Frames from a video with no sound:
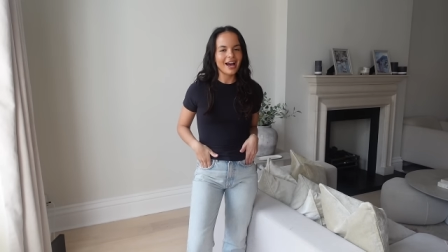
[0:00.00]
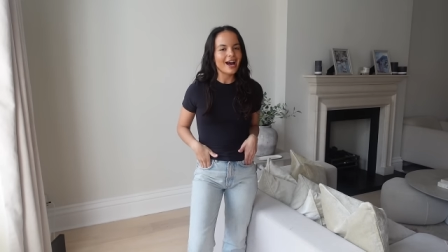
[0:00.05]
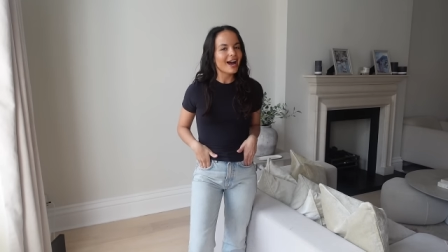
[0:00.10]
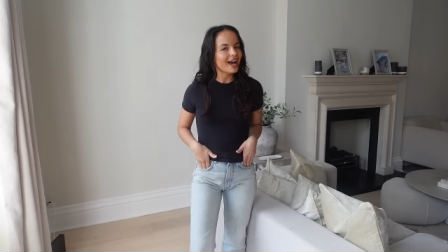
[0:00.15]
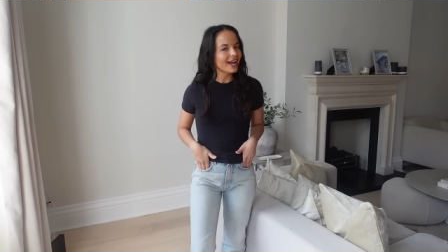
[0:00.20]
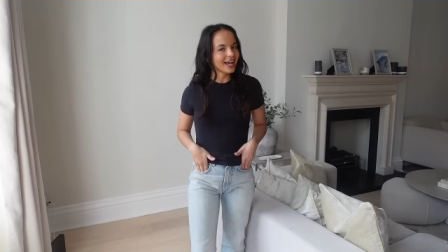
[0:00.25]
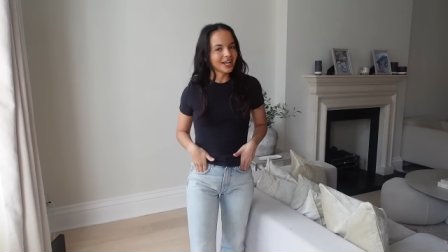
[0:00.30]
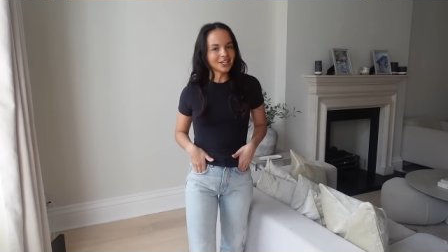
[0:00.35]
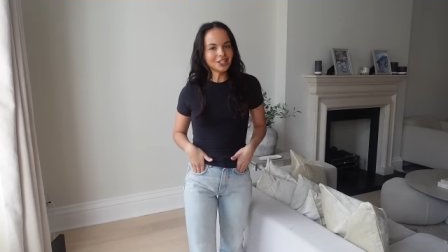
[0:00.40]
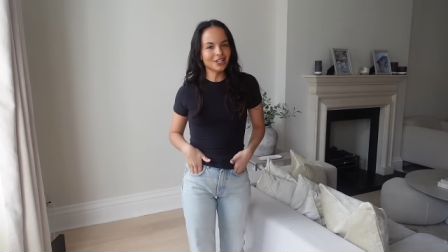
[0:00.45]

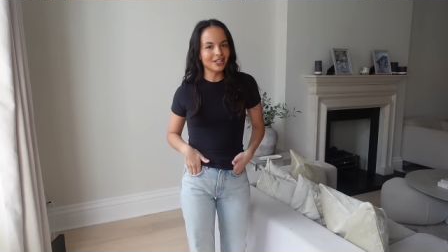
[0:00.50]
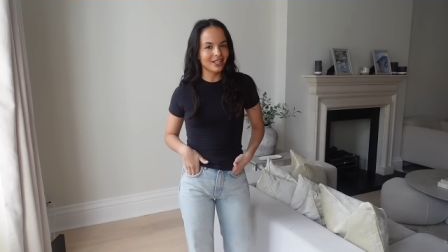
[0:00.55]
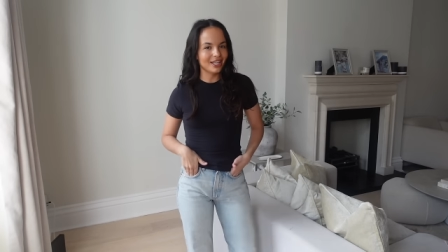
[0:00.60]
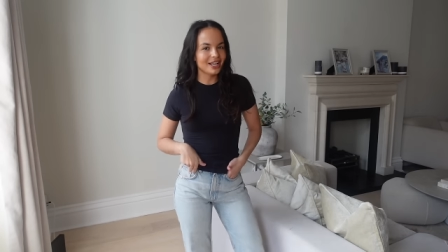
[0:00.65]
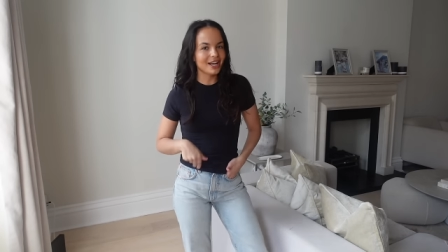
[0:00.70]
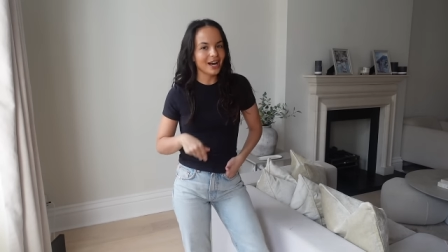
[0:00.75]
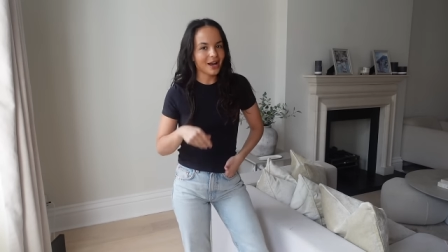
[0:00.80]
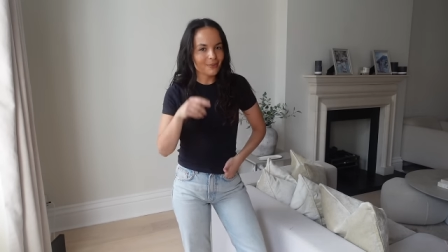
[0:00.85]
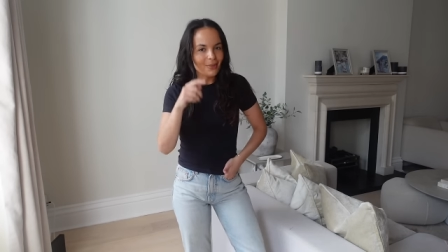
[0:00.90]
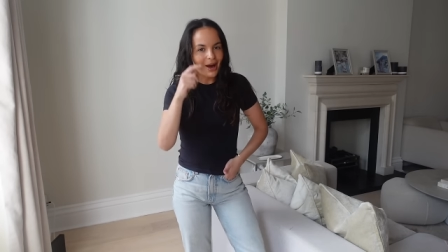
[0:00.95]
I actually
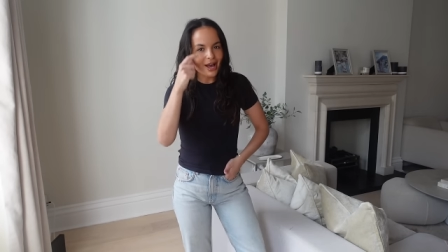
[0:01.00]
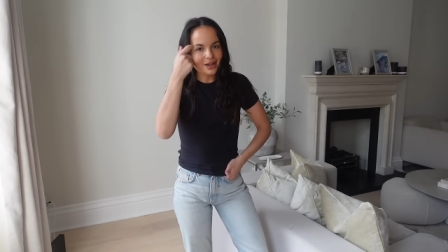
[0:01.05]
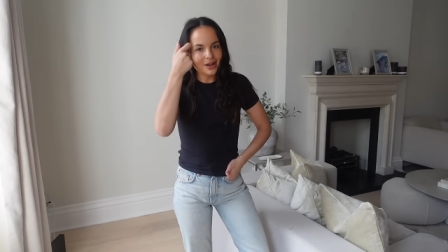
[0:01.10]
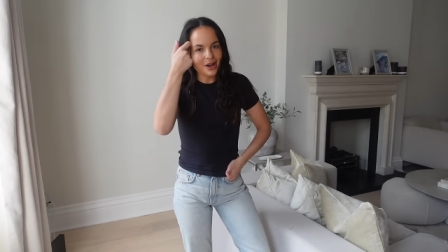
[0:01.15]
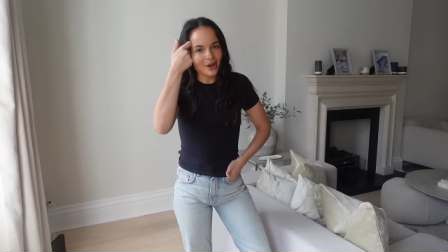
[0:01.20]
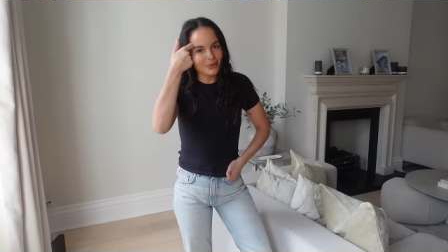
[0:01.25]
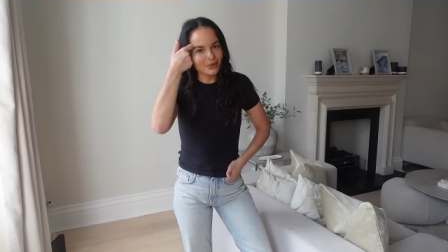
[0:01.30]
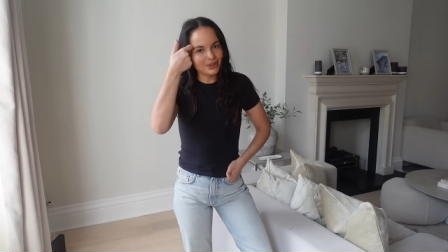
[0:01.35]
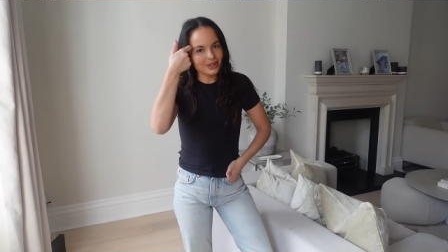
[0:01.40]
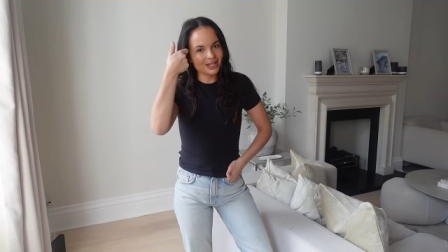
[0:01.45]
think I might
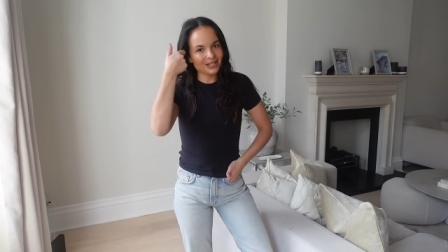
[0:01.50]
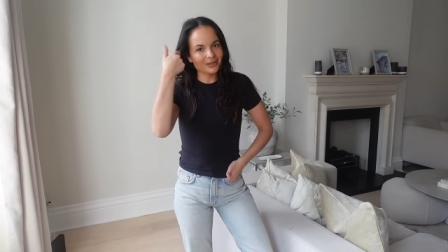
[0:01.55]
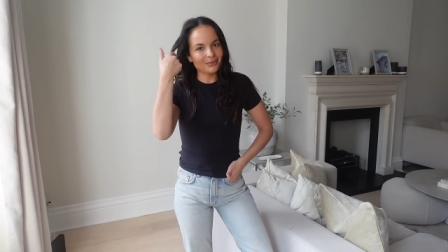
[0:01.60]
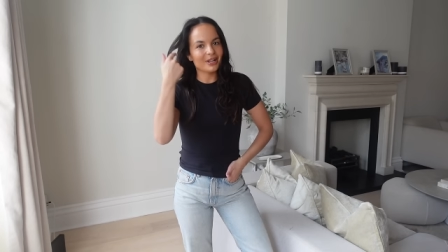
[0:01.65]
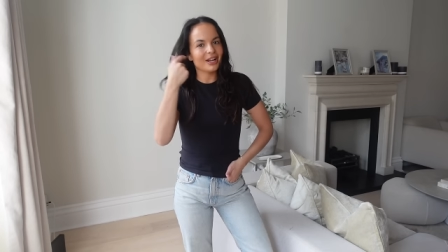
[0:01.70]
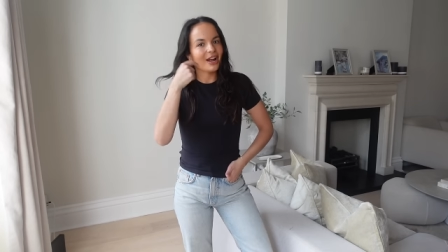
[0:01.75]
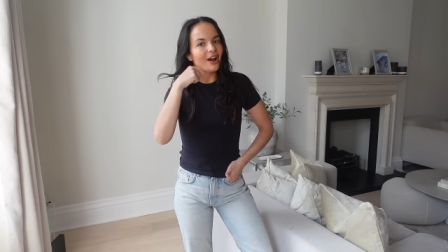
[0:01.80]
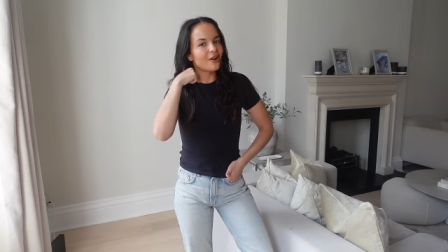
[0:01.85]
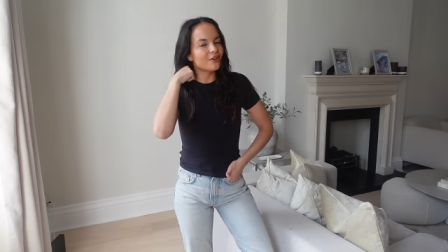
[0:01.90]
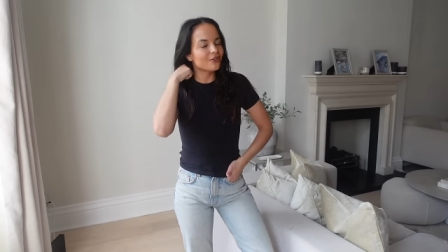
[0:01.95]
go with this
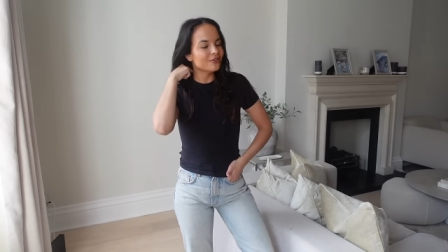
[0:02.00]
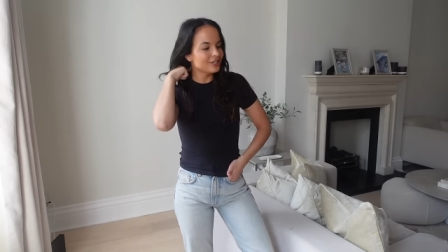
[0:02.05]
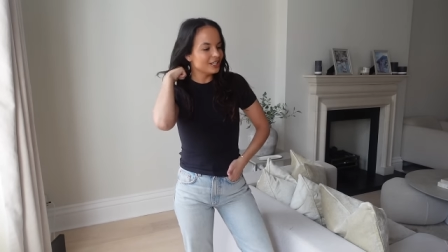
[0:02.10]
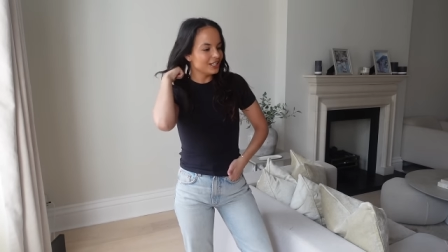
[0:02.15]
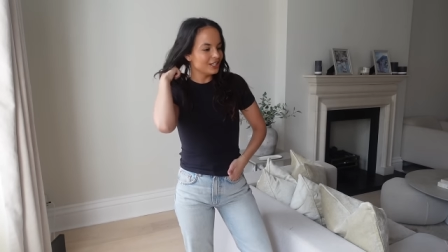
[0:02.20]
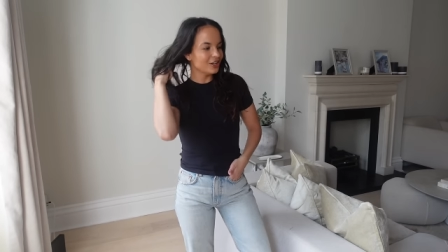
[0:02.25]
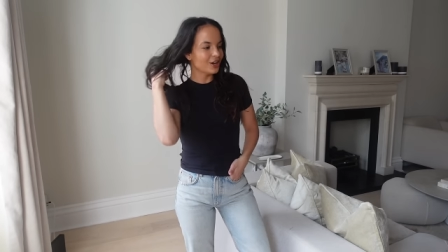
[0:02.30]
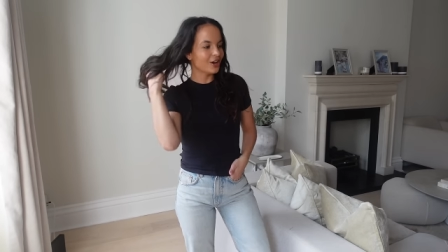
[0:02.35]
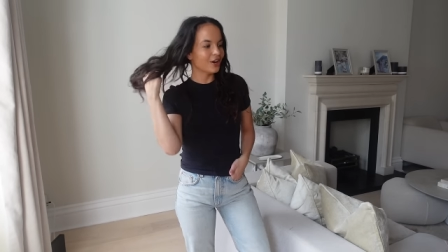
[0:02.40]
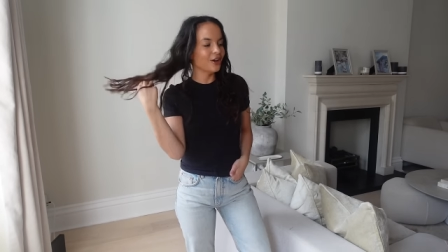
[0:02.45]
one, I already
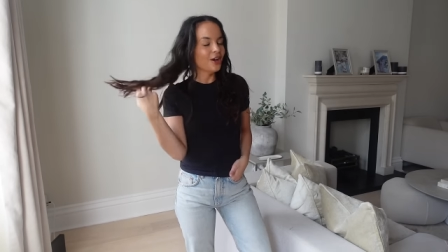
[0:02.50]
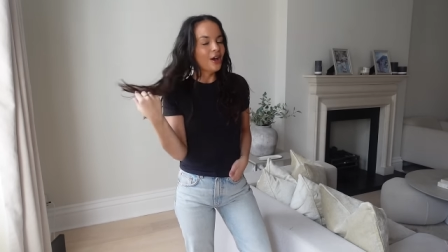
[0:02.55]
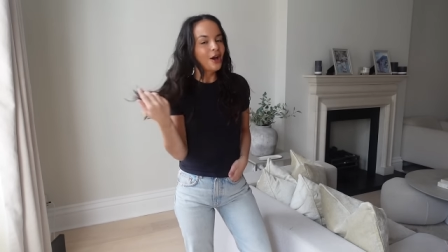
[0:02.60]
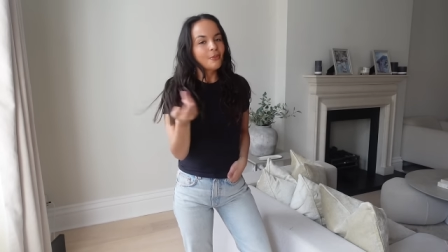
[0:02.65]
know.